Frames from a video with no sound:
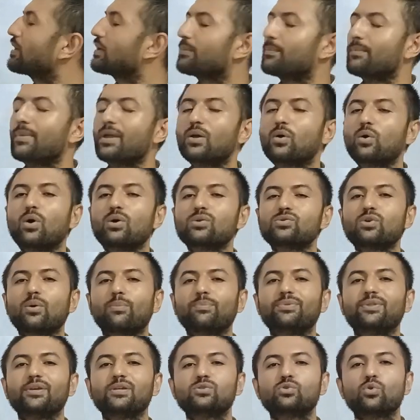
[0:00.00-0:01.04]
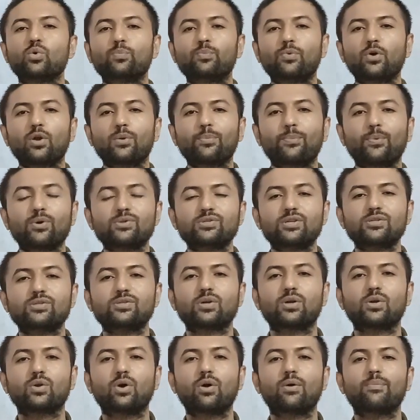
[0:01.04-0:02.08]
because of the
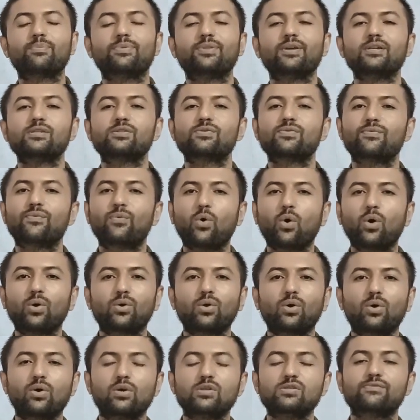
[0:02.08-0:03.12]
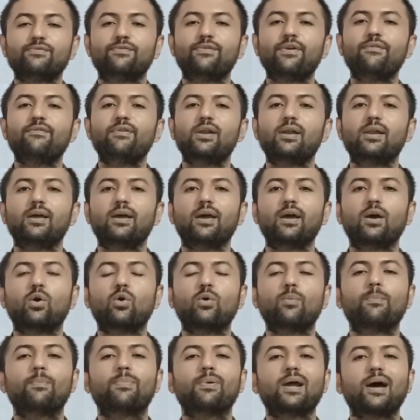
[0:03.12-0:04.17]
superposition of these photons, we will
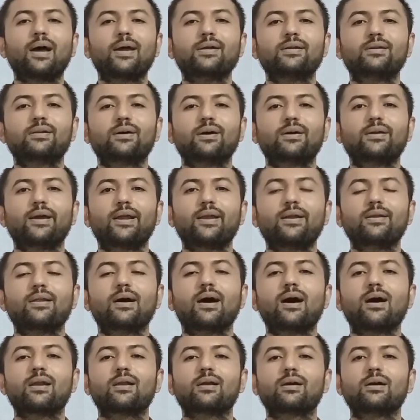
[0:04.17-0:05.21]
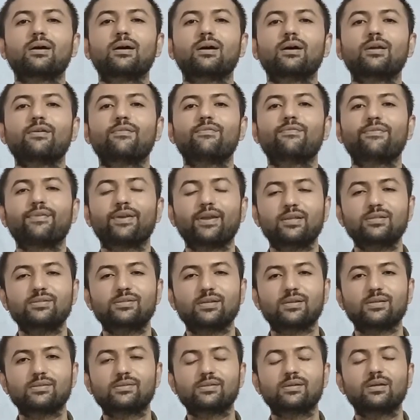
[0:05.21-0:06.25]
have brighter and darker
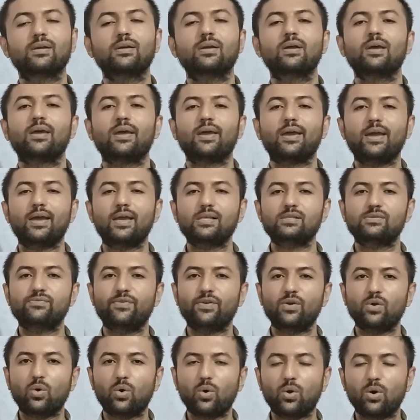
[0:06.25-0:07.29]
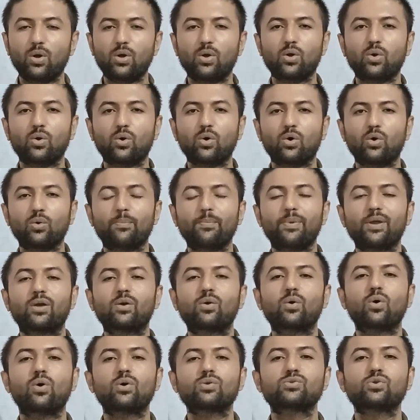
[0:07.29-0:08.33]
fringes. As we all know,
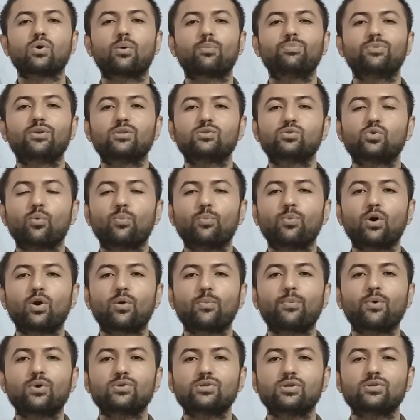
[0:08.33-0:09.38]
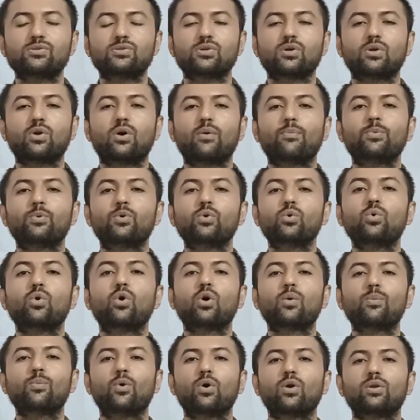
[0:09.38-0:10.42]
because of the superposition of two
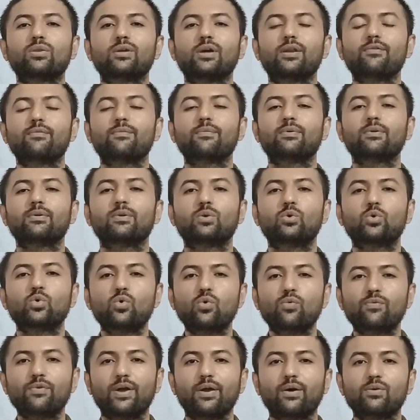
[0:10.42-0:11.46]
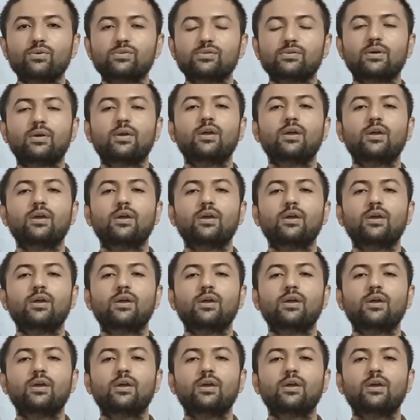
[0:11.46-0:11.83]
or more than two waves,